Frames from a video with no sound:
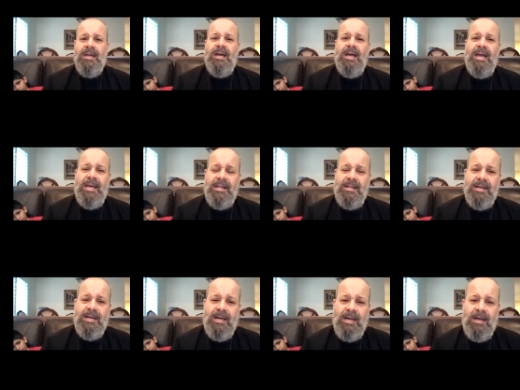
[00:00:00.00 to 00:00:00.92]
And
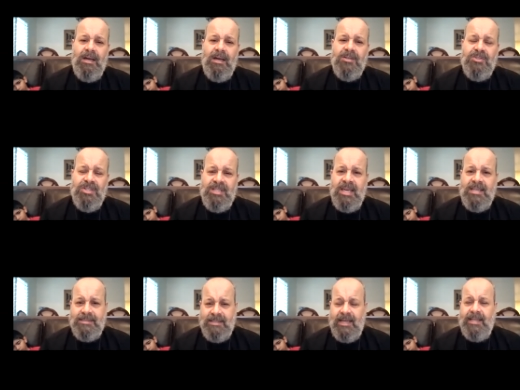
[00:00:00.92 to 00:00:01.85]
uh, she
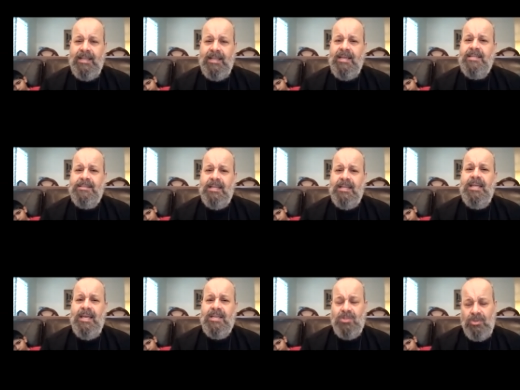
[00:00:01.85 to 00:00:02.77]
takes that as that
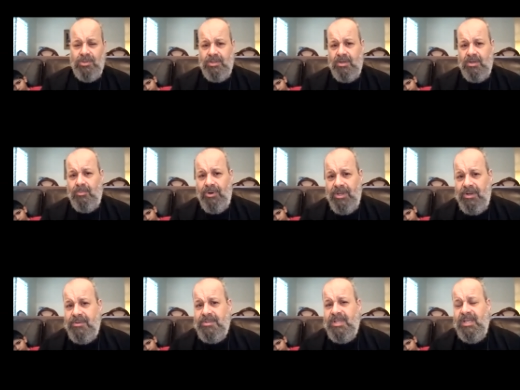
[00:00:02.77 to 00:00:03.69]
he has heard her
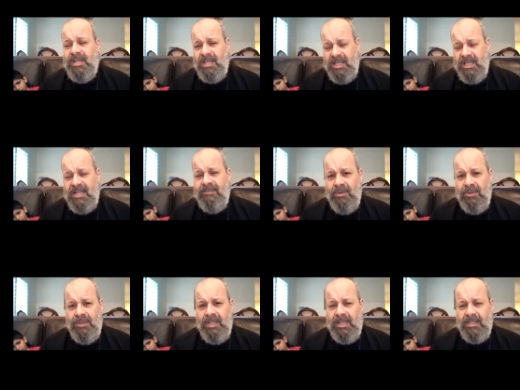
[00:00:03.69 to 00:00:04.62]
prayers. And a few
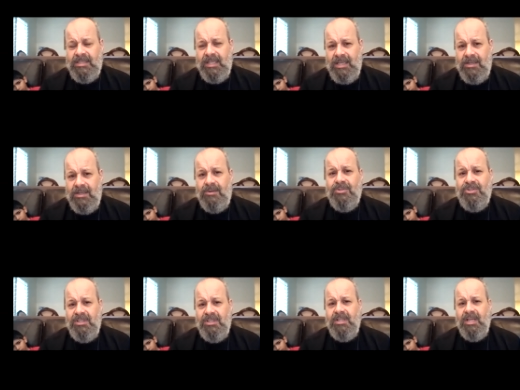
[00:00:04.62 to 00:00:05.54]
days later,
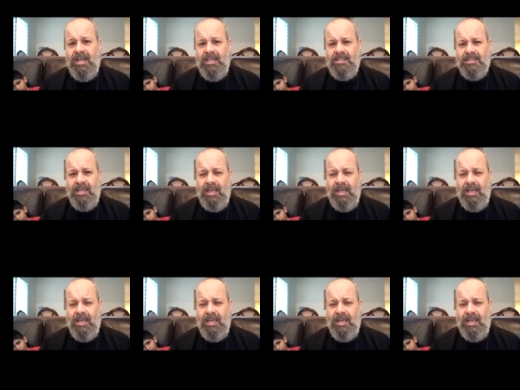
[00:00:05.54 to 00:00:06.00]
she is